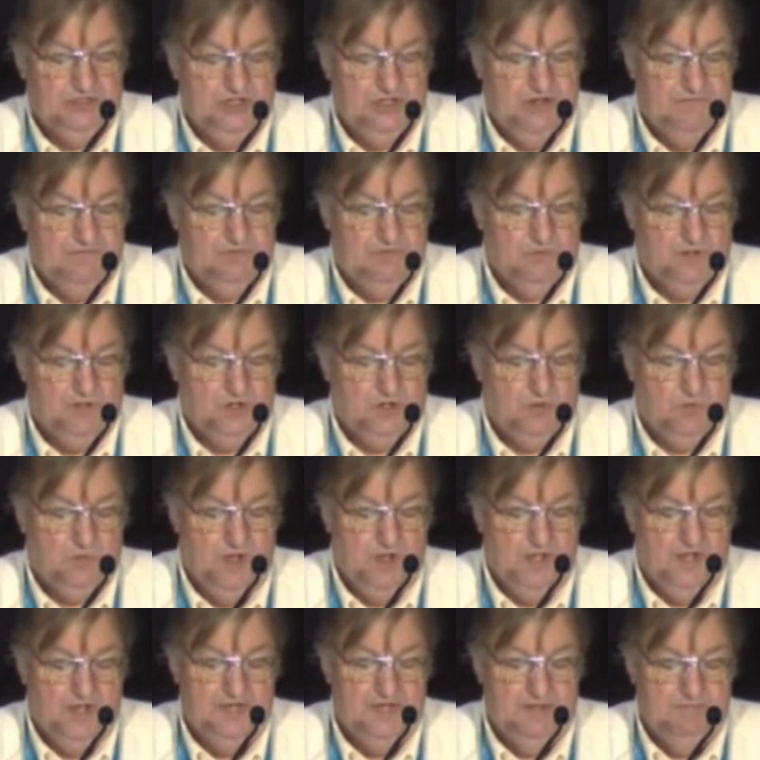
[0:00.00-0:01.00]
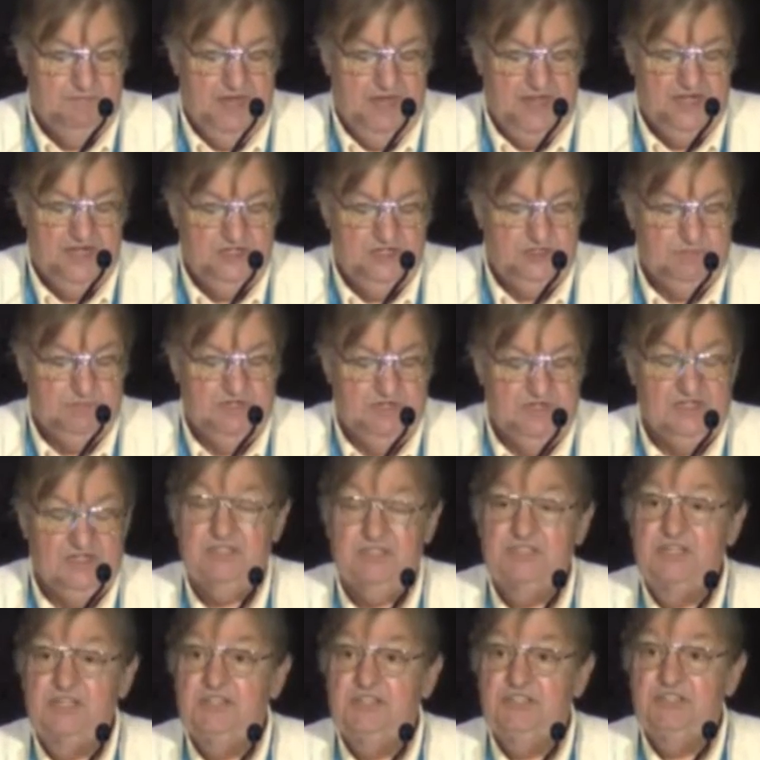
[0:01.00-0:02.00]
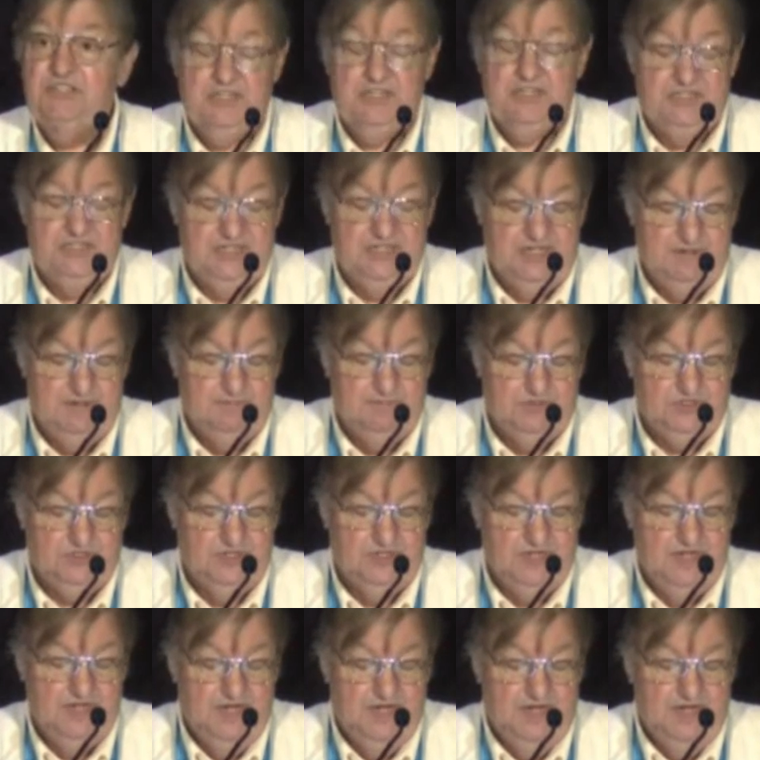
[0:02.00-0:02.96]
software quality management and testing teams